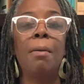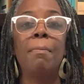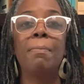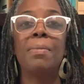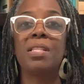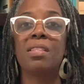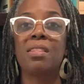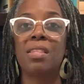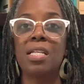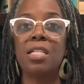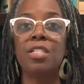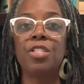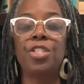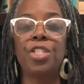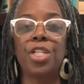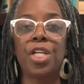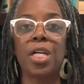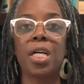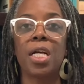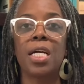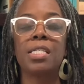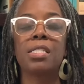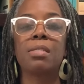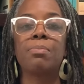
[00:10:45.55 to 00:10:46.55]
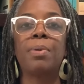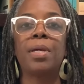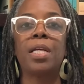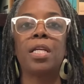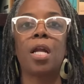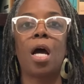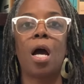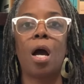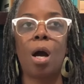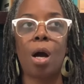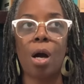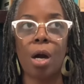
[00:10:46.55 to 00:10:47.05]
But this year has been
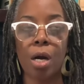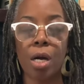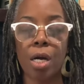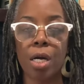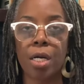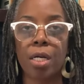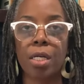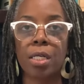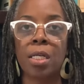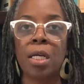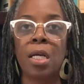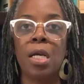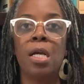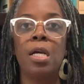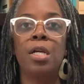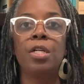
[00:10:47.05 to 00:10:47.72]
hard